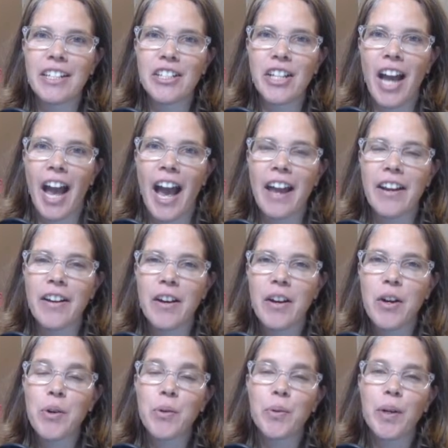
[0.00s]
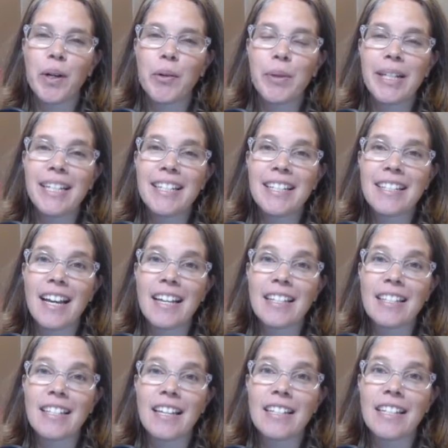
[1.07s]
Chat, where we
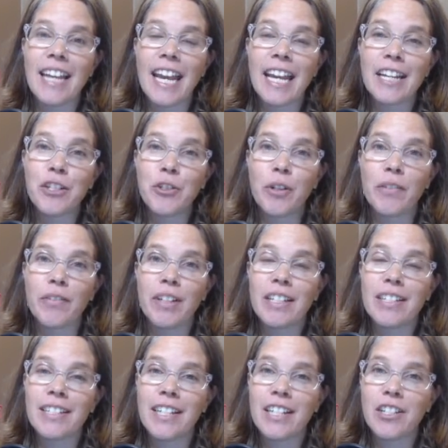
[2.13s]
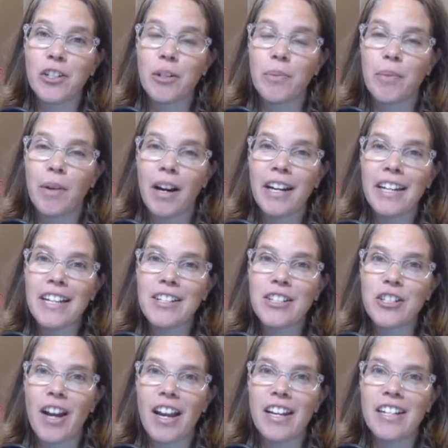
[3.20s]
discuss data driven digital marketing
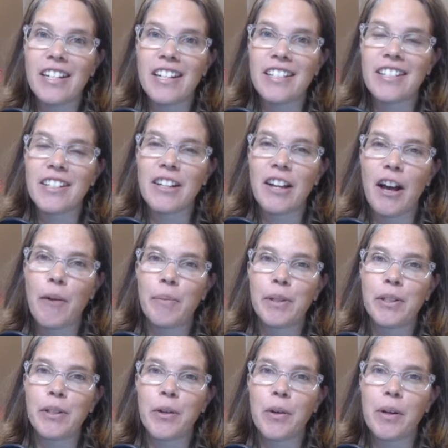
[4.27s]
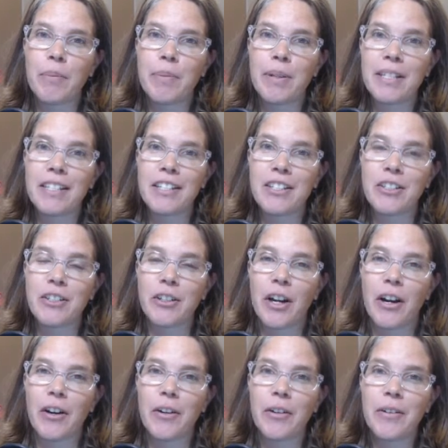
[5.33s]
strategies to help your business
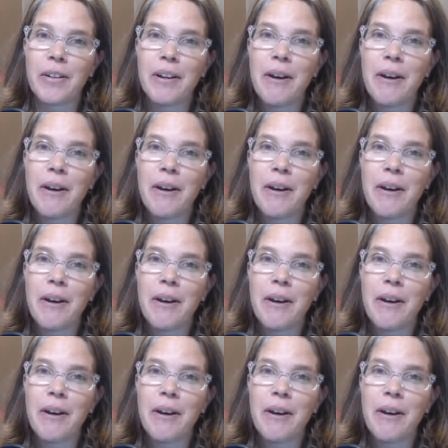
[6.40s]
grow.